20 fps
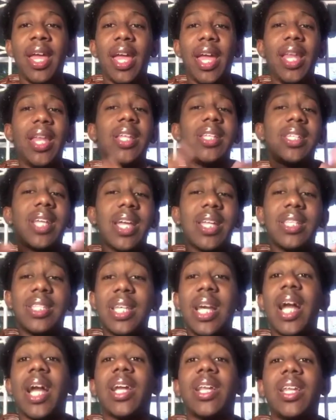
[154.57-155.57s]
In its
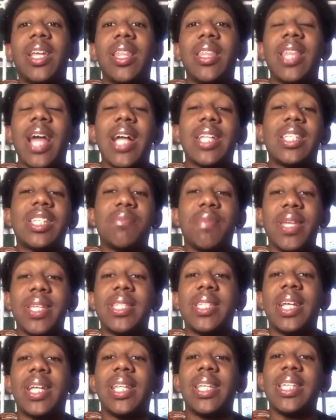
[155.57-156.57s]
entirety, that's
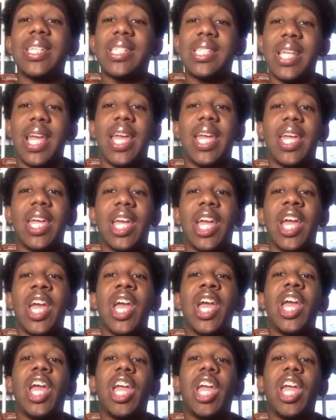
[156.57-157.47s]
basically saying